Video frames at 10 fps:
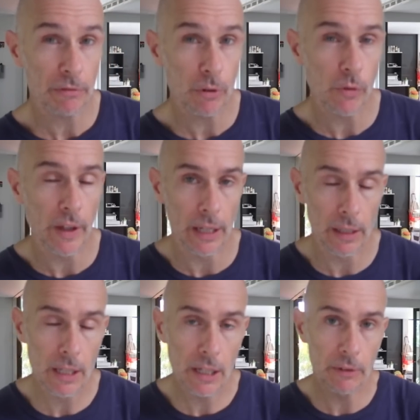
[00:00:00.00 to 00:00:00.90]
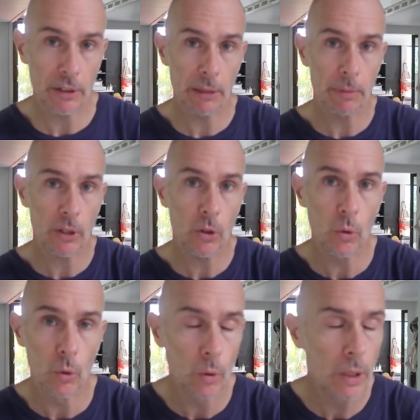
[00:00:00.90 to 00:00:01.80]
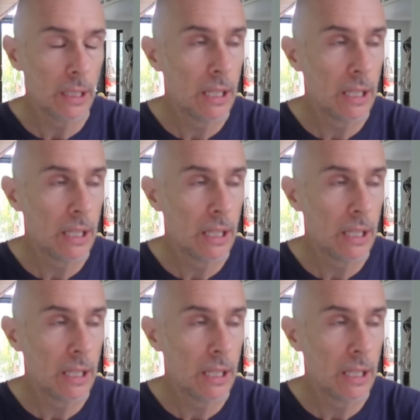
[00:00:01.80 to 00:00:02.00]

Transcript: through there it would keep it cool,